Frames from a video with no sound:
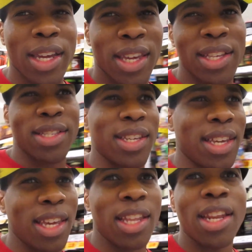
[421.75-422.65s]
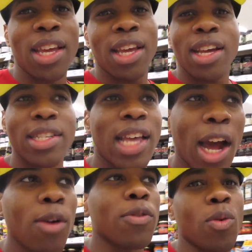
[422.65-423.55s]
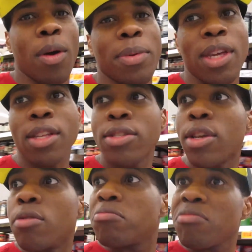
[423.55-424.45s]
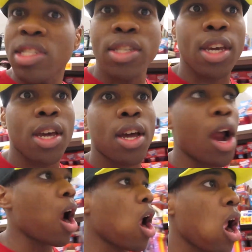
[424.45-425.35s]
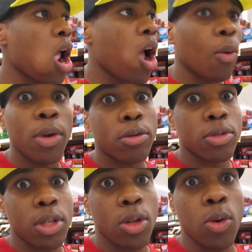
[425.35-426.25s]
I get to eat because I don't even know what I'm gonna eat. So, yeah. We gonna see